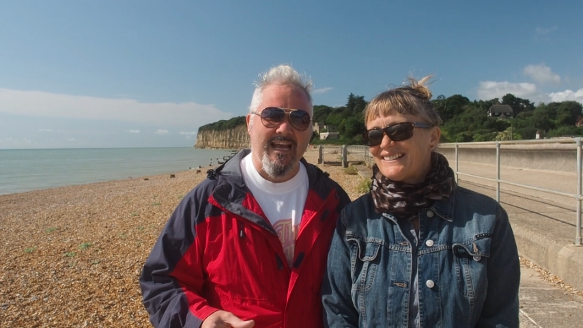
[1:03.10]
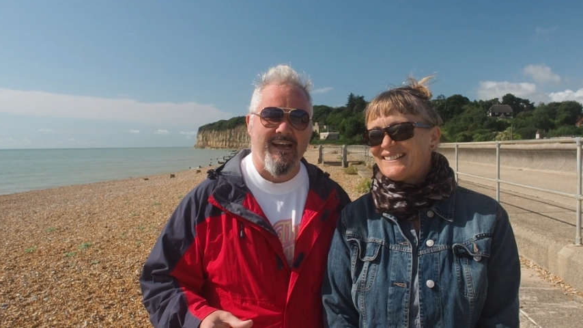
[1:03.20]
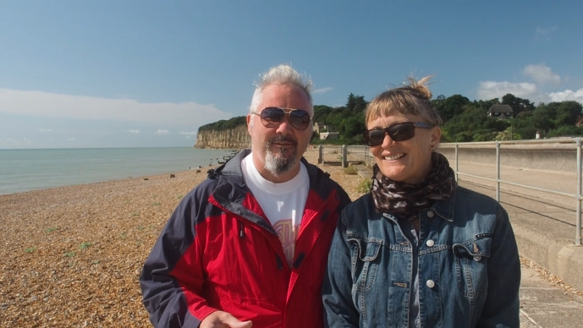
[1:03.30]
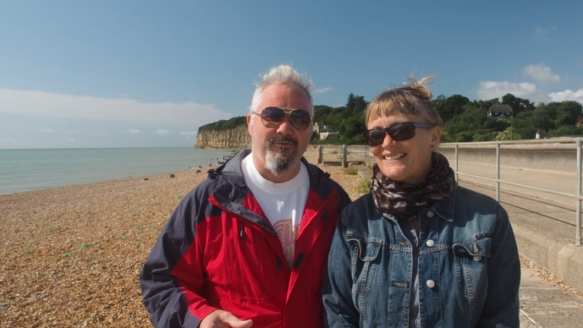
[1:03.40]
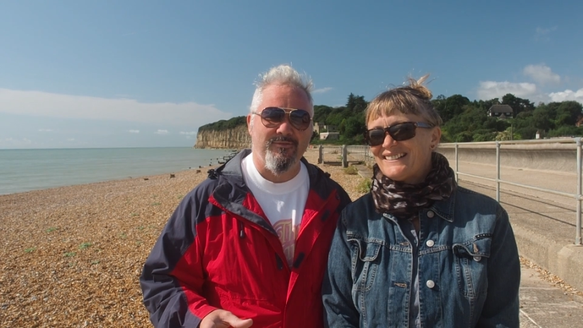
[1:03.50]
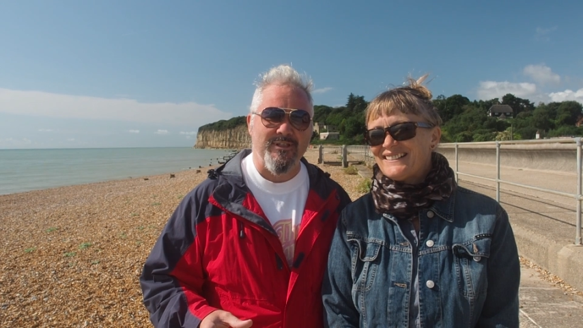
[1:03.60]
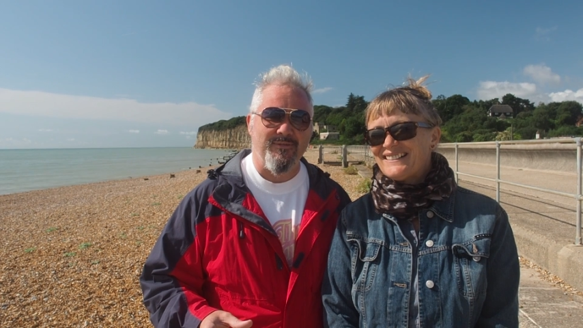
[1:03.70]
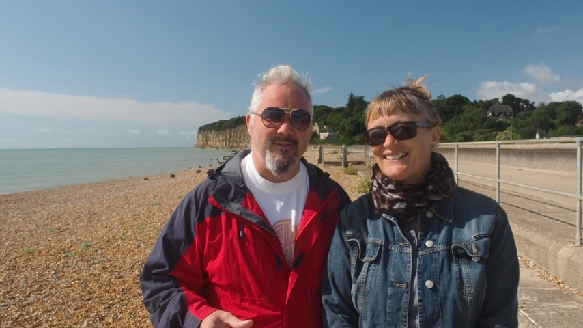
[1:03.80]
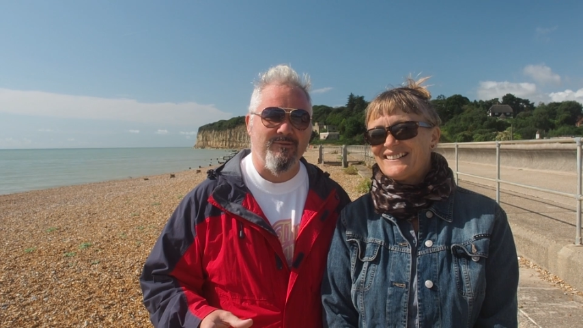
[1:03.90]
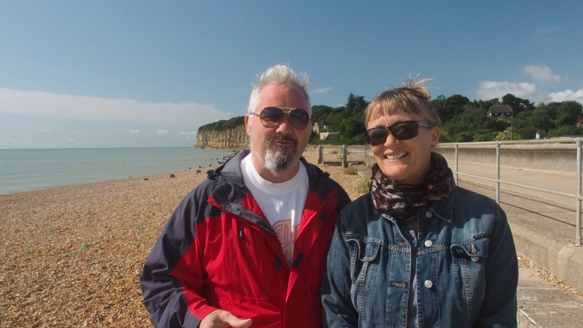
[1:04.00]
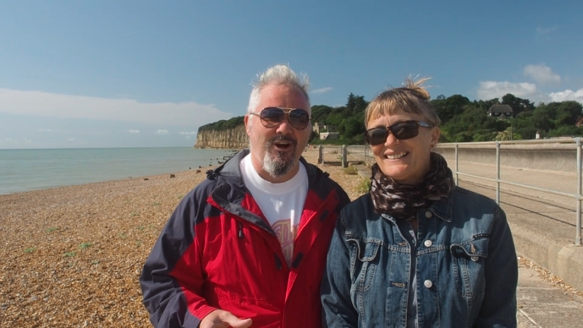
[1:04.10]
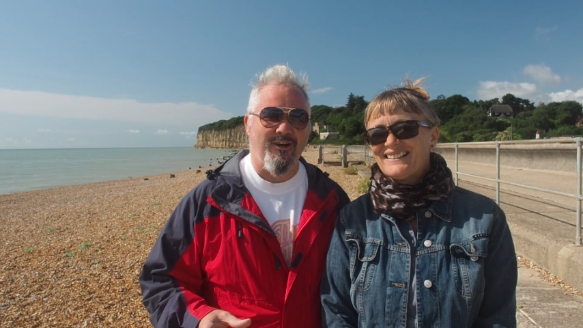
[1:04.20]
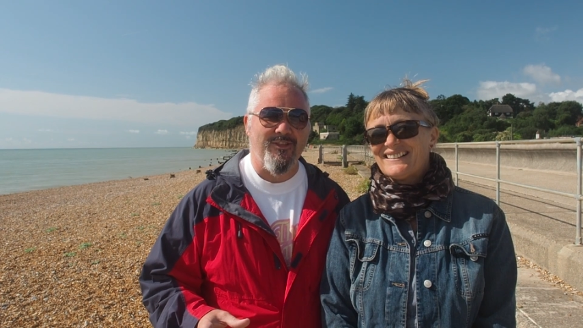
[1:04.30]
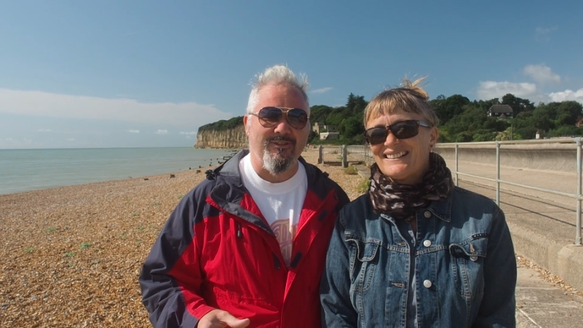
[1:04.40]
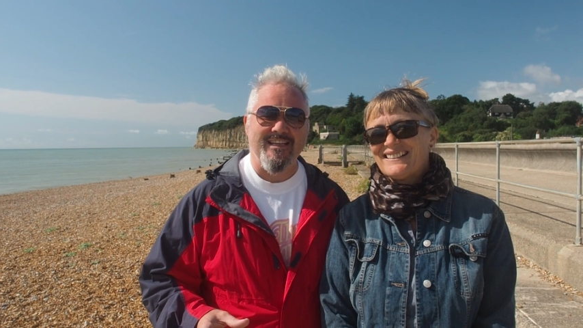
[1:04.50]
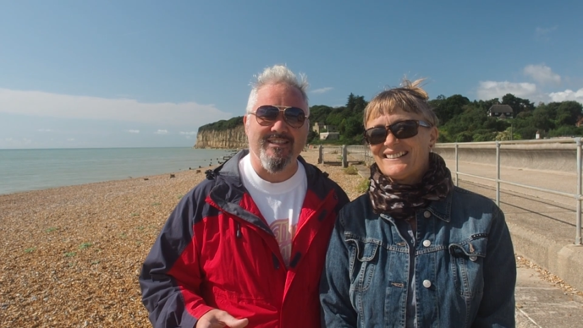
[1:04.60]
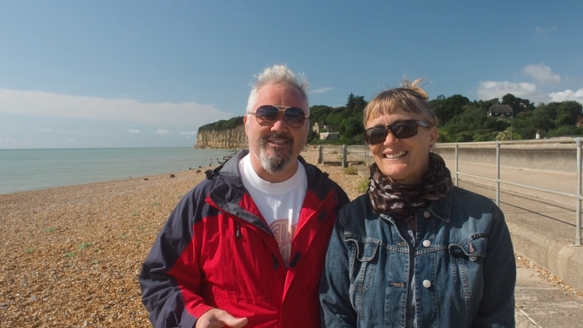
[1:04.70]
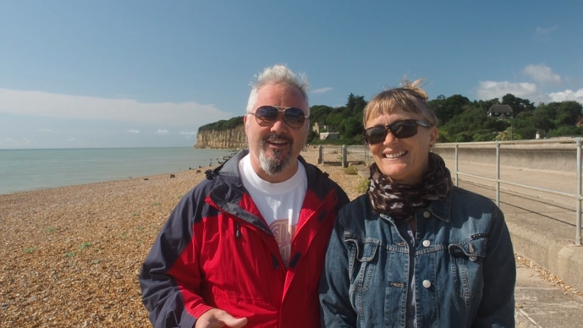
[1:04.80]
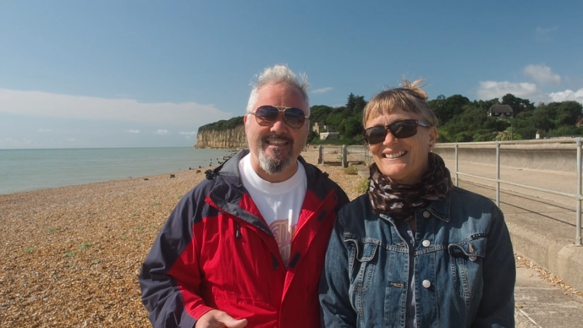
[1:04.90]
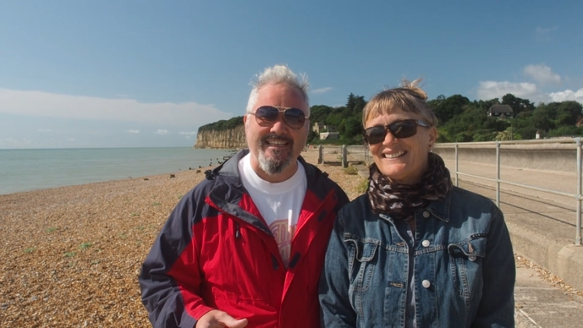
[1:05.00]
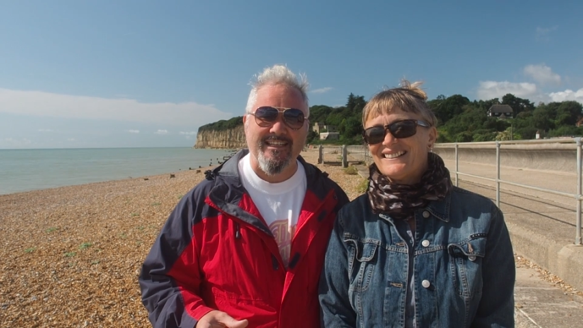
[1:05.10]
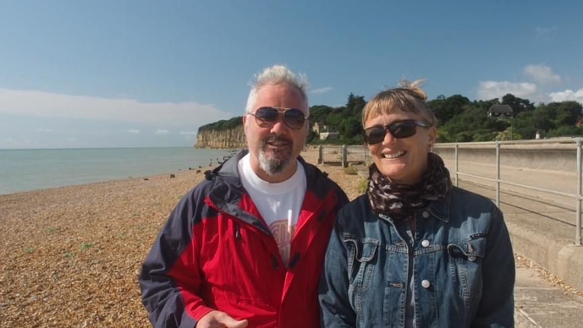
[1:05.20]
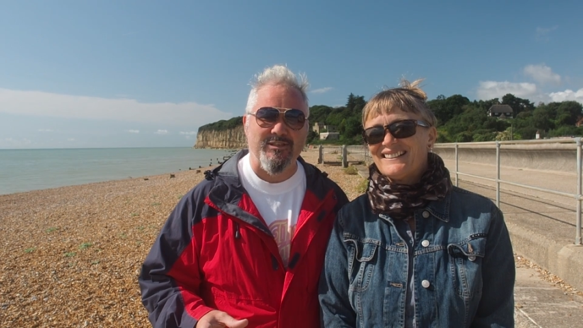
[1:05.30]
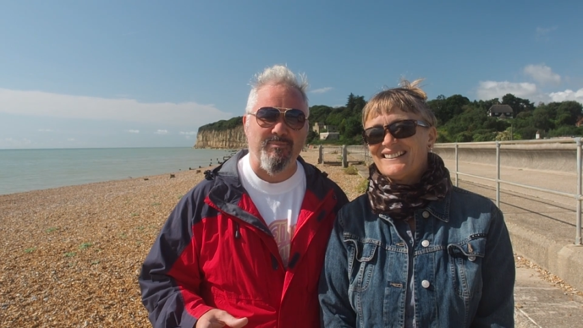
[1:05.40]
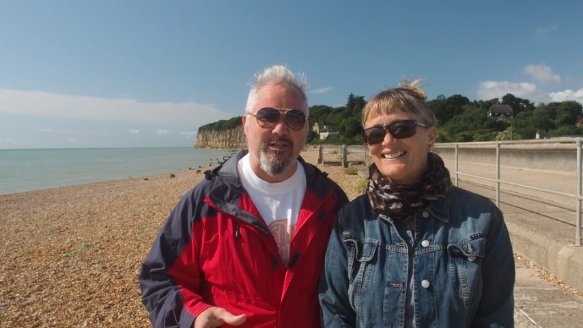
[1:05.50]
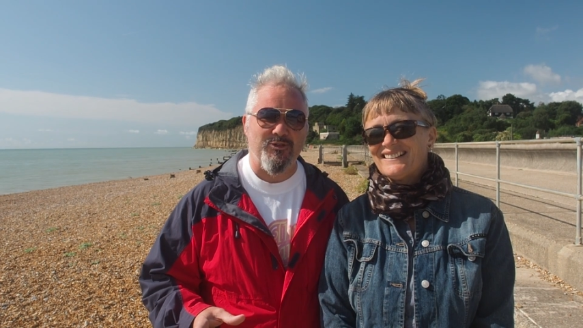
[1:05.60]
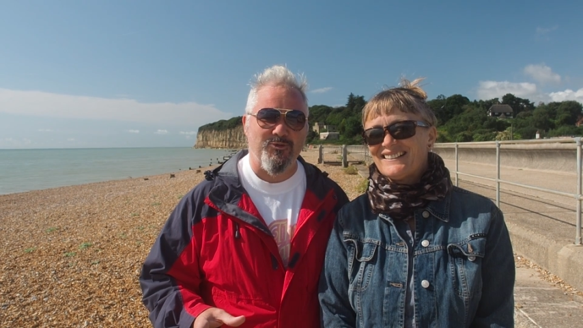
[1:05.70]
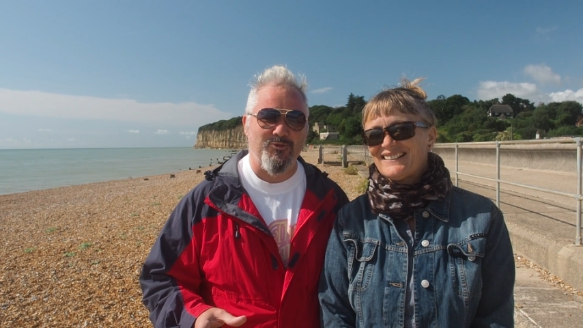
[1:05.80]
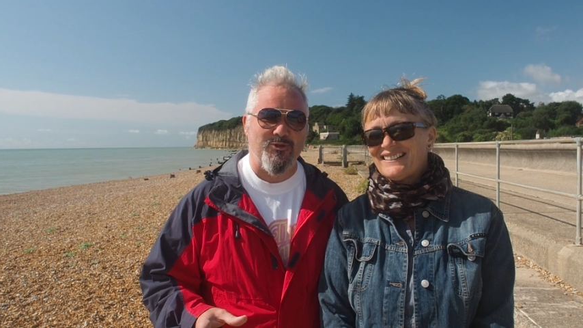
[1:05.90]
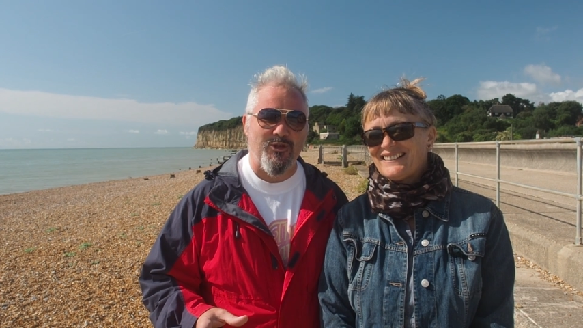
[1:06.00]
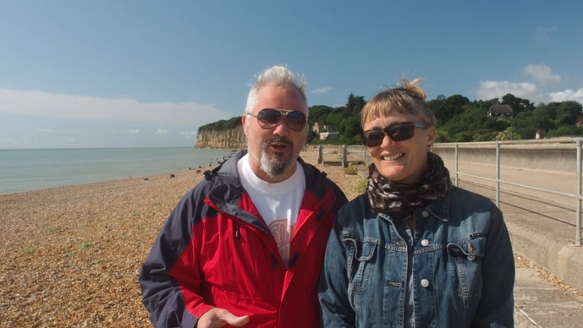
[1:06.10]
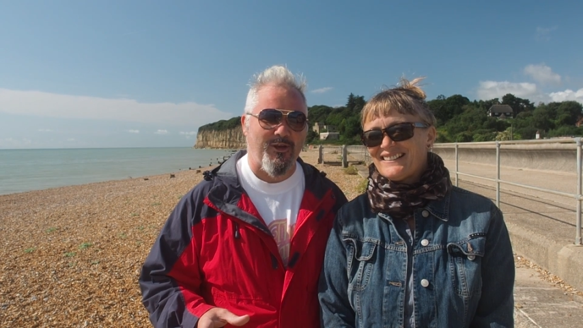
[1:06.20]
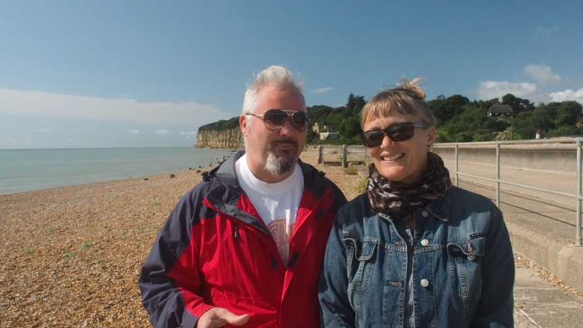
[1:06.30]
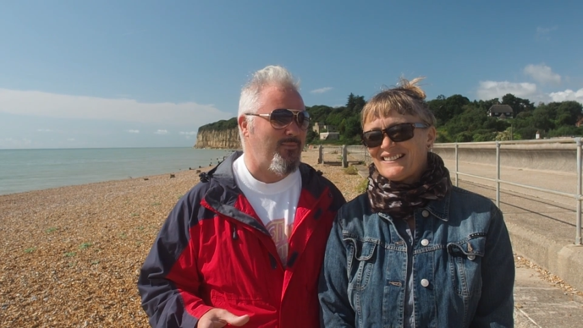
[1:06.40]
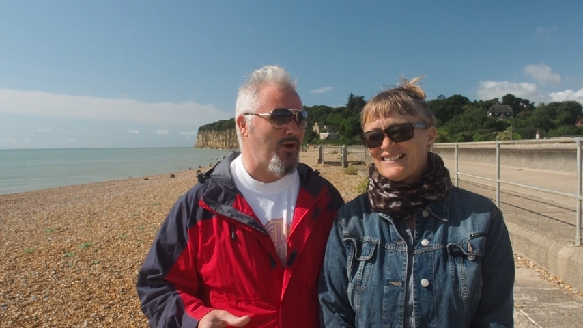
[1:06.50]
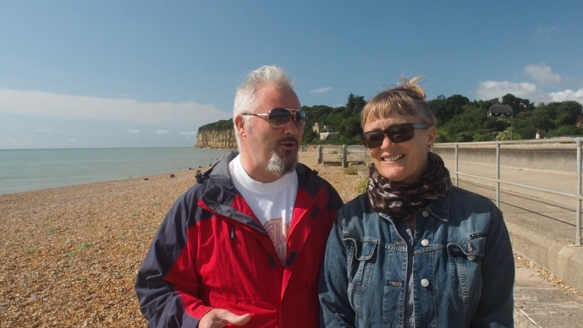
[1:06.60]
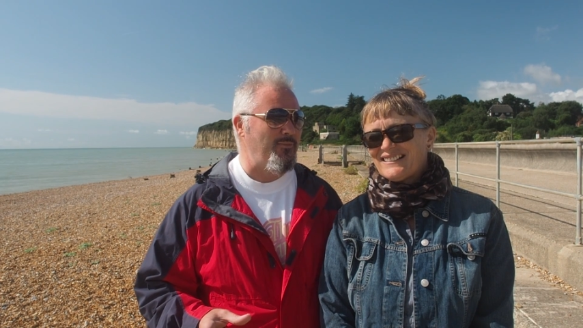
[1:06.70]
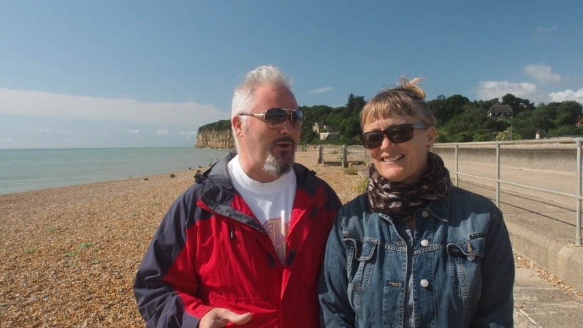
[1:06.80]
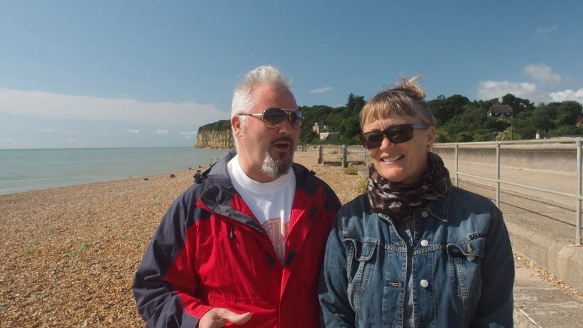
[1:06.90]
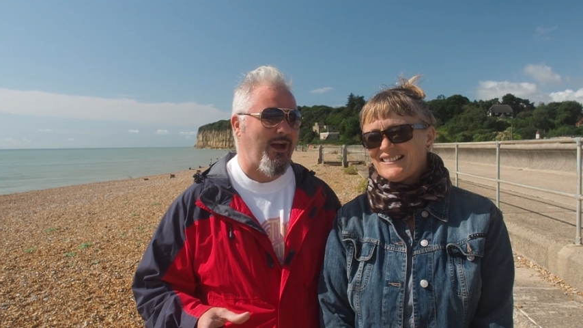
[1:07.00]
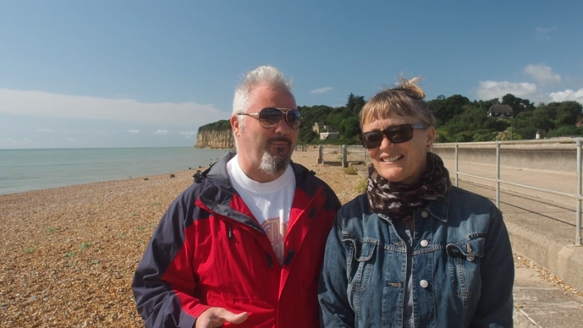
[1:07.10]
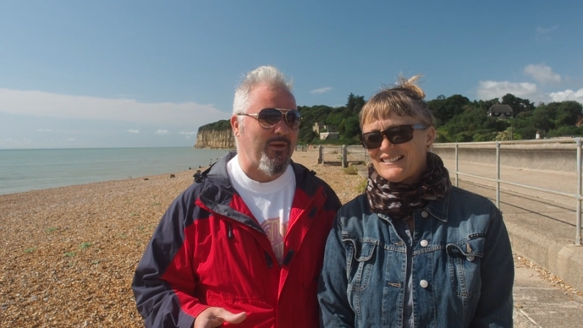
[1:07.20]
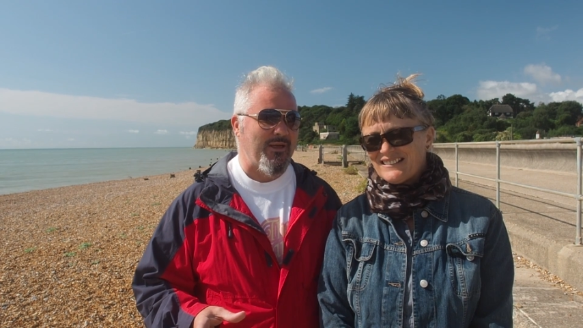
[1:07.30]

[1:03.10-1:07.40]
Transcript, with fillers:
Speaker 1: have something rather exciting and special to open up.